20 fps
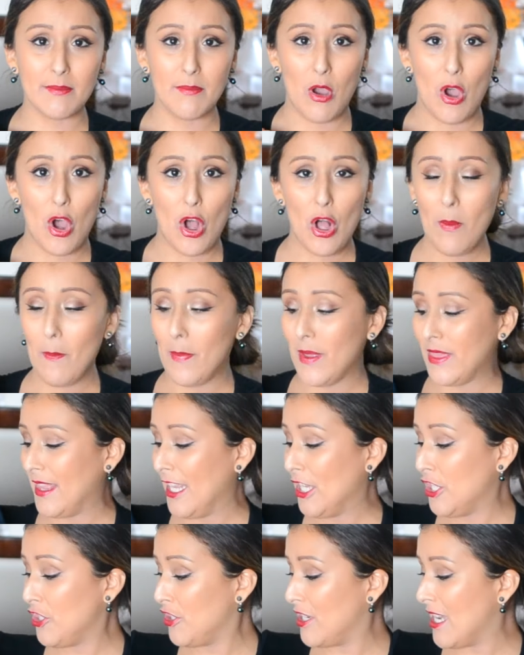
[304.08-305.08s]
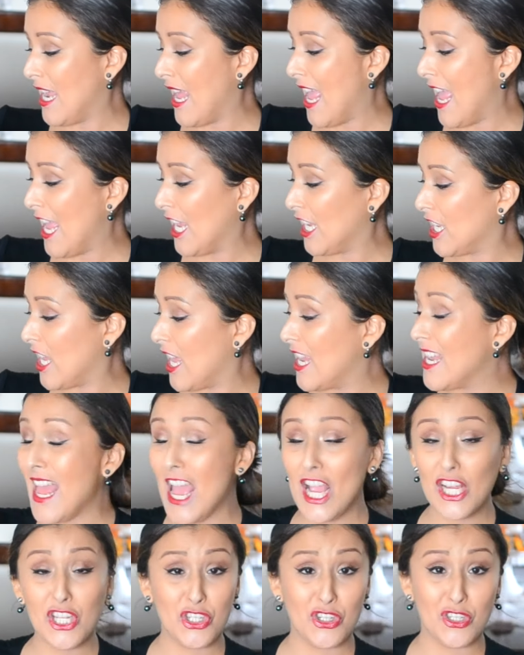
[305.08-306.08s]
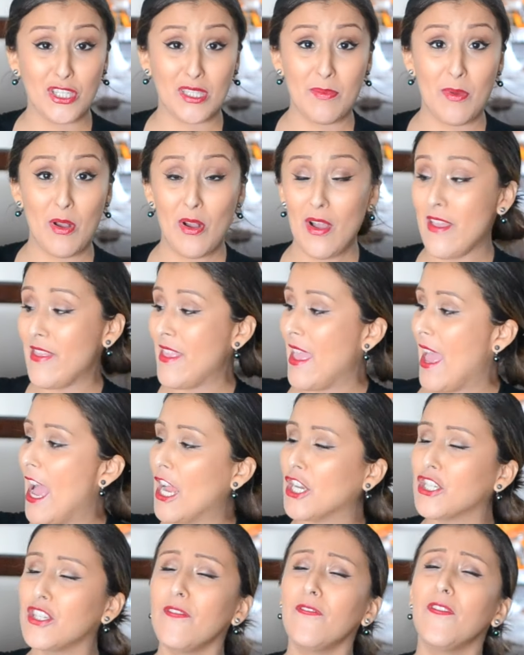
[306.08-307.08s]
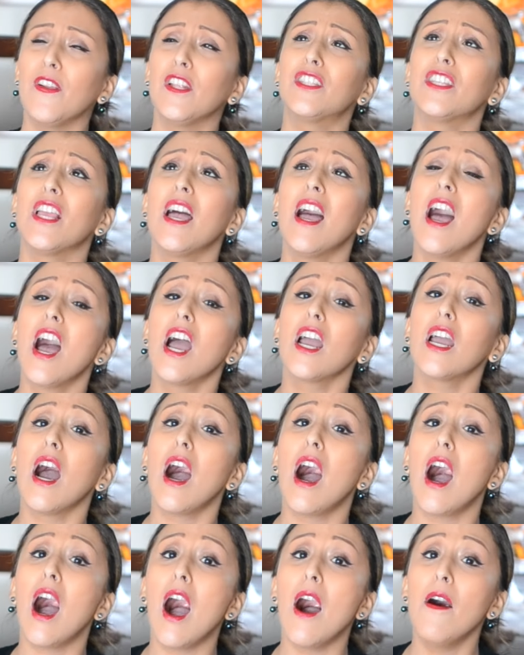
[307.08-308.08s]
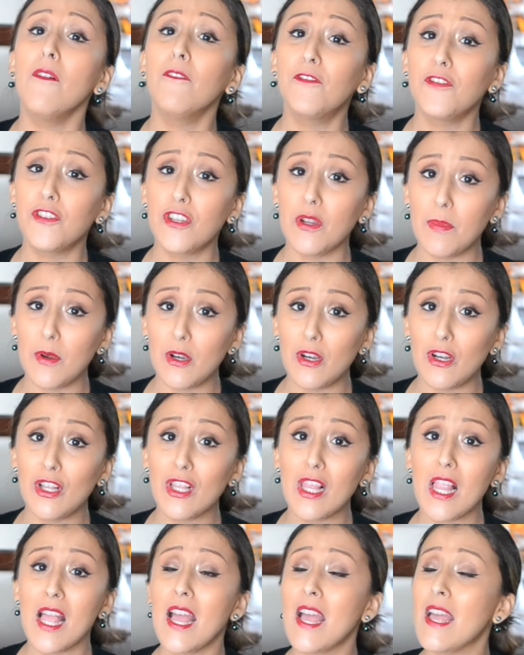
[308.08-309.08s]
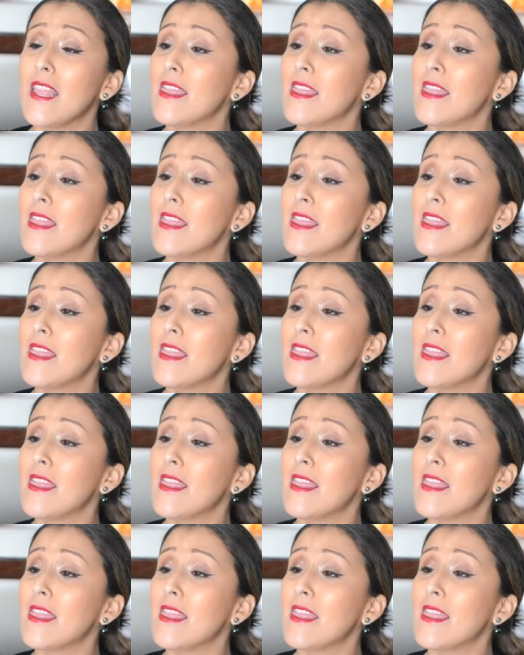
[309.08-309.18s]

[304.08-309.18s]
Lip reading: small, but these are an extra small, and they actually fit comfortable.